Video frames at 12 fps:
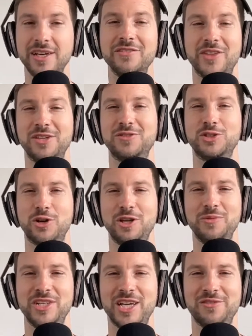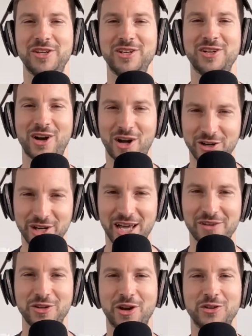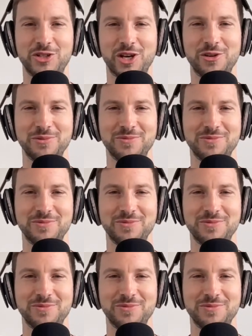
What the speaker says: Thanks for joining me, David. Honored to have you on the show.